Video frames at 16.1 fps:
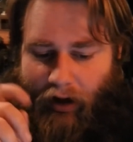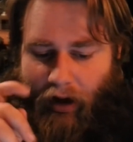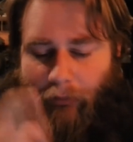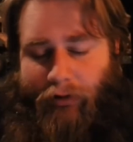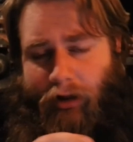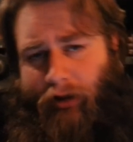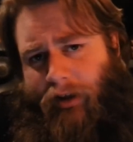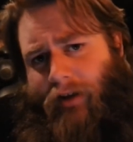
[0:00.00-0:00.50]

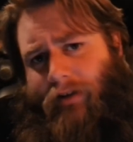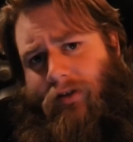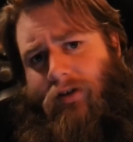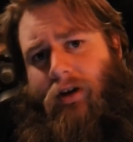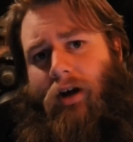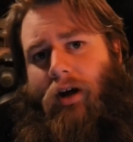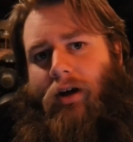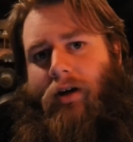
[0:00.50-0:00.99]
I'm a little
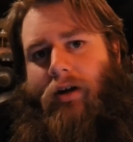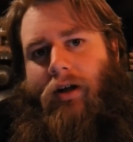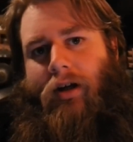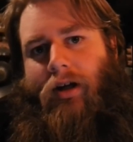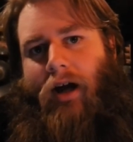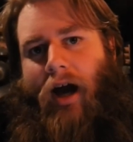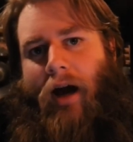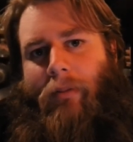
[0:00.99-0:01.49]
concerned.
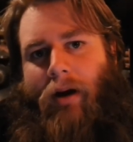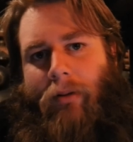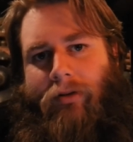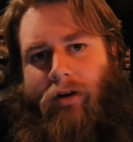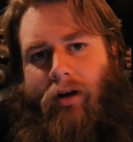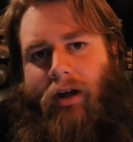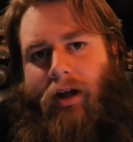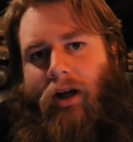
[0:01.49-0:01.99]
I'm, I'm
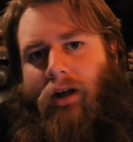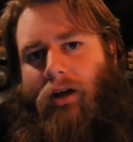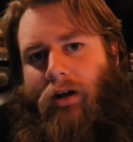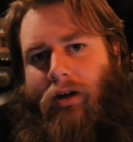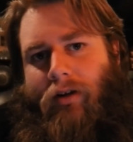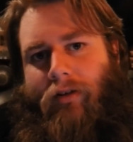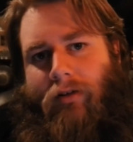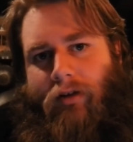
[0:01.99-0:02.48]
starting to get a
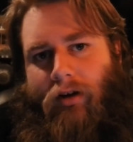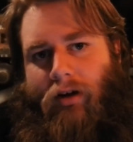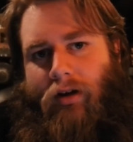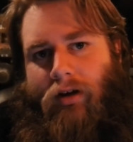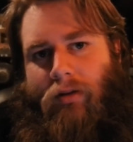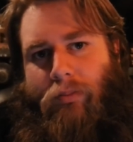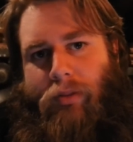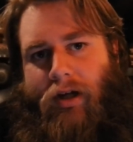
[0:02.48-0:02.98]
little
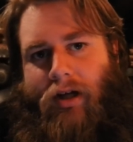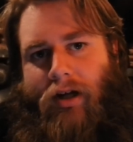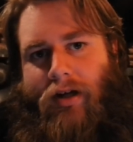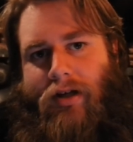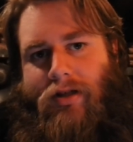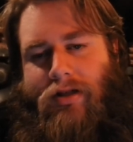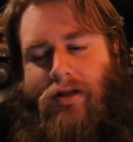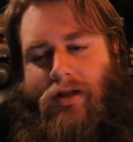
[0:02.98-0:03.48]
concerned
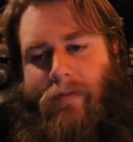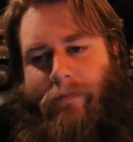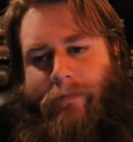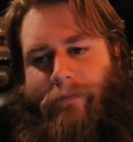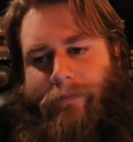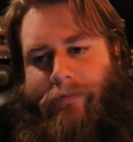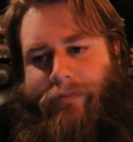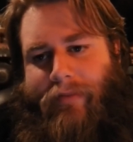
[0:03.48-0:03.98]
because
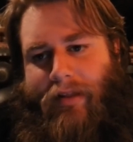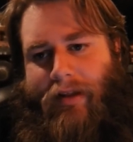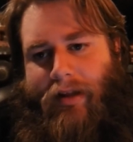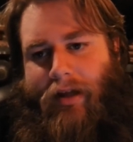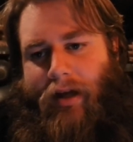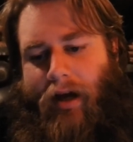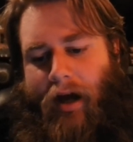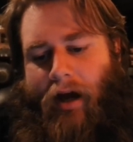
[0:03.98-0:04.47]

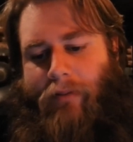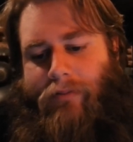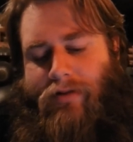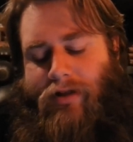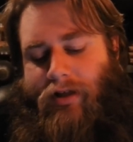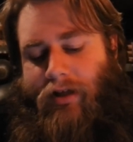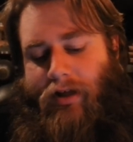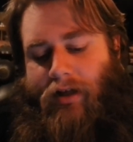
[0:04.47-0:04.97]
I'm
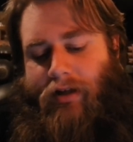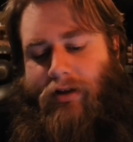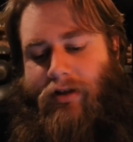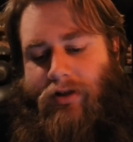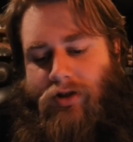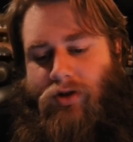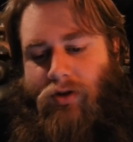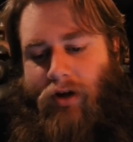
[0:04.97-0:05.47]
seeing
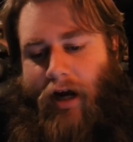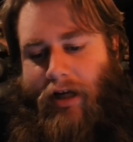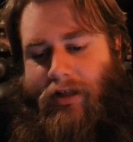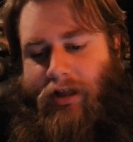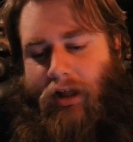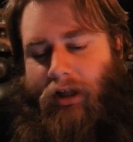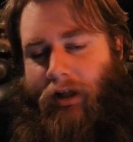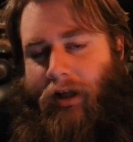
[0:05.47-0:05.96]
this
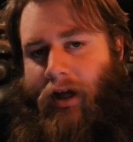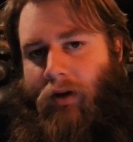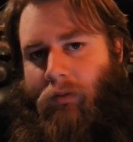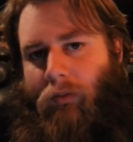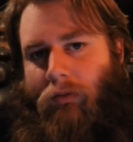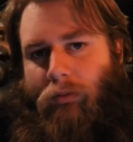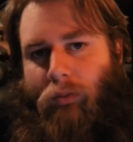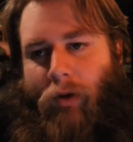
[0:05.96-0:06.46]
drastic late
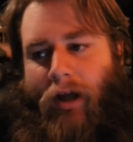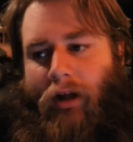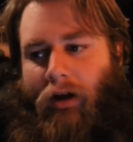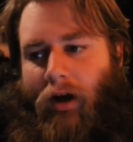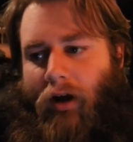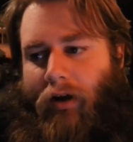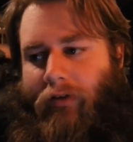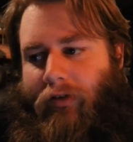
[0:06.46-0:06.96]
weight
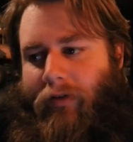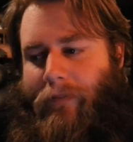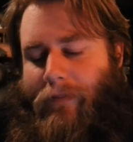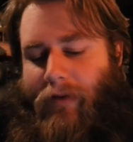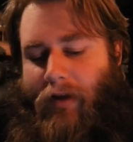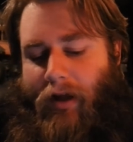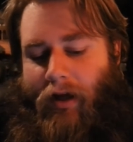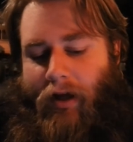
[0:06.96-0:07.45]
loss,
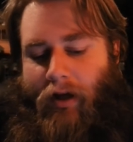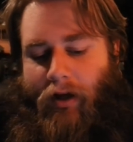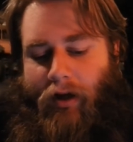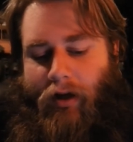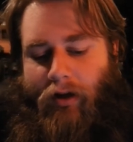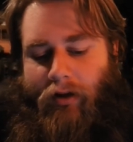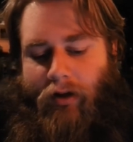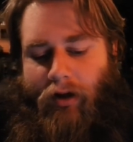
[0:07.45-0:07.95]

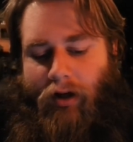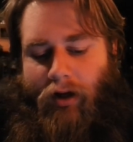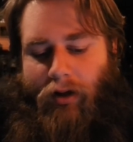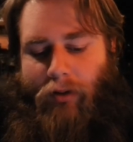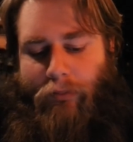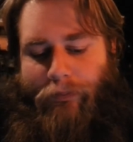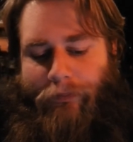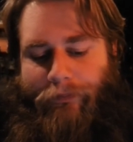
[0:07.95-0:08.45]
and
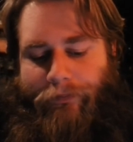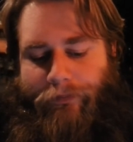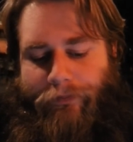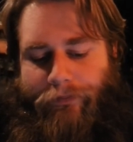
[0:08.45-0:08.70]
um,